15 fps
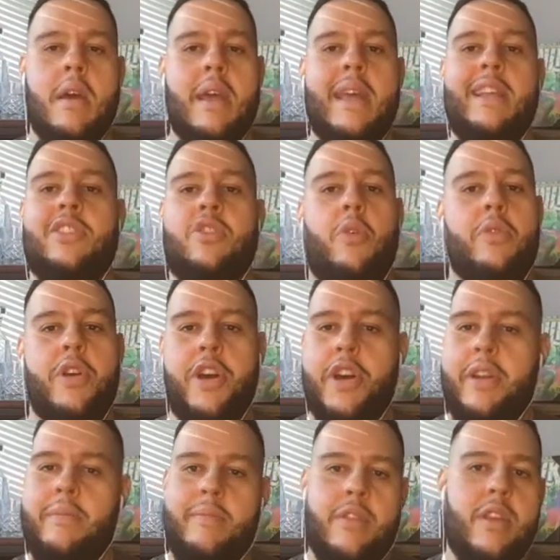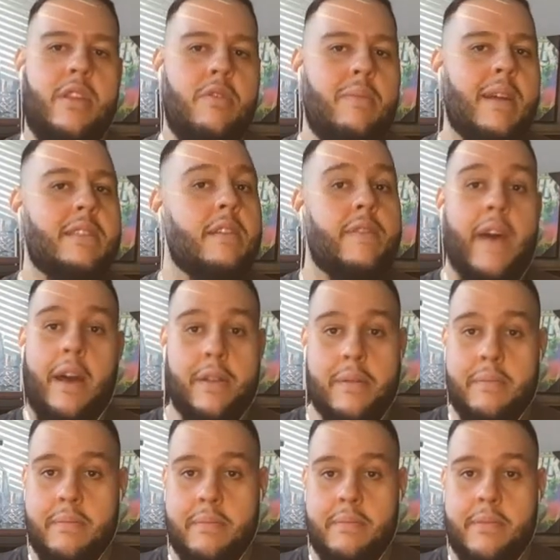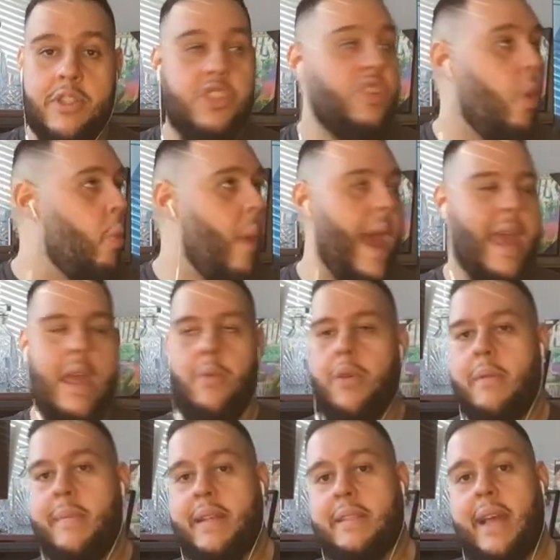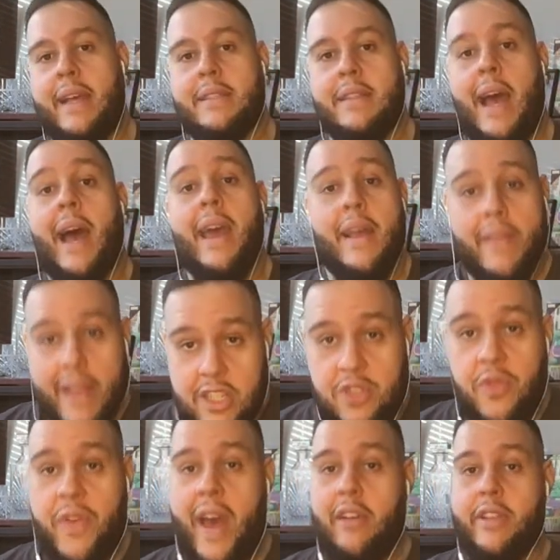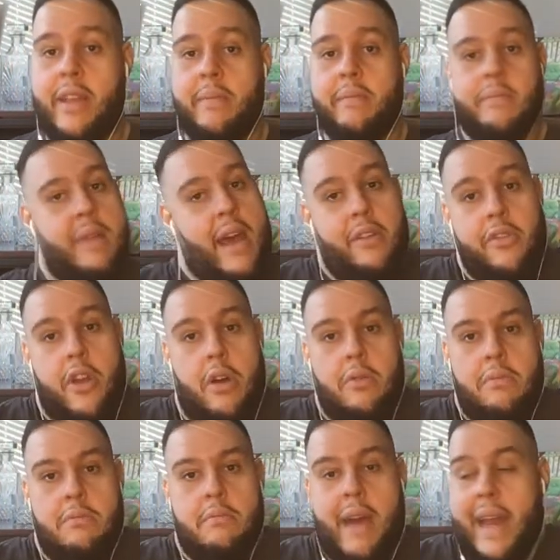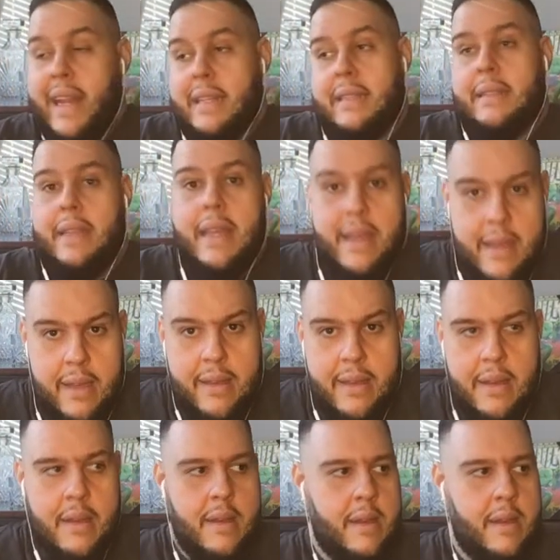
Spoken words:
He's so good, you must have fouled him. There's no way he would have missed that shot unless you fouled him. I don't know. I didn't see it.